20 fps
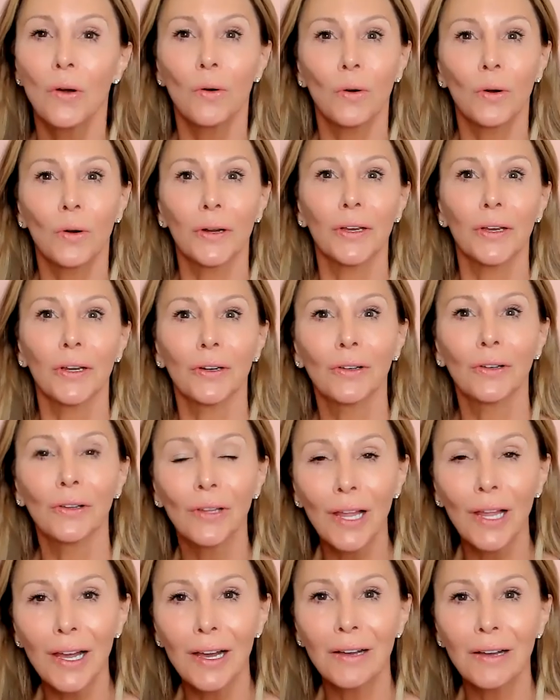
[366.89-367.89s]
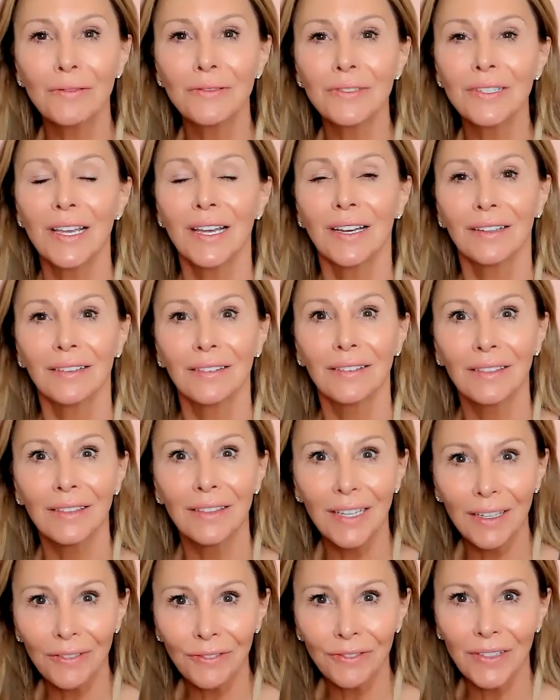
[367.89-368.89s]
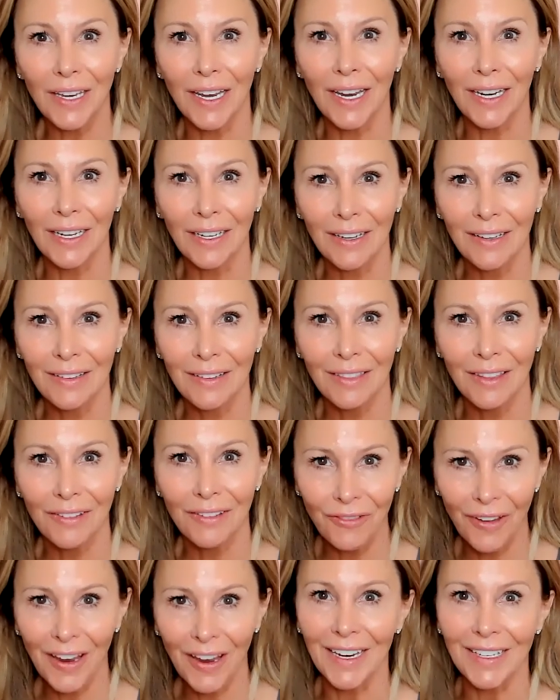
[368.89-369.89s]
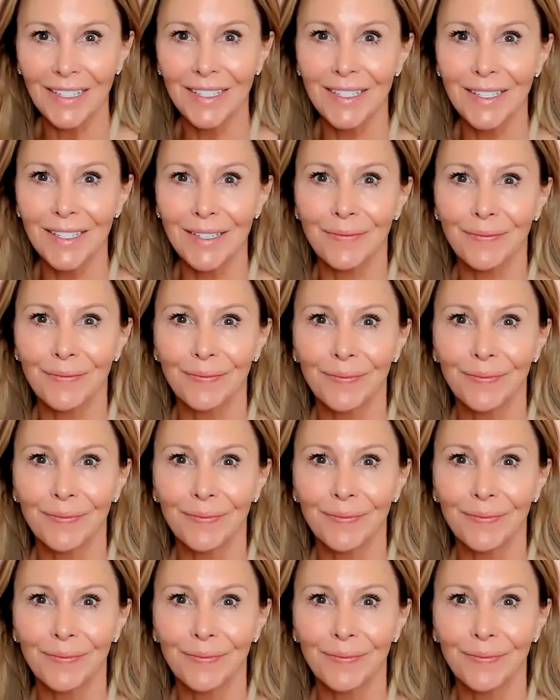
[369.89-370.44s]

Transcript: or your gloves lifting the face.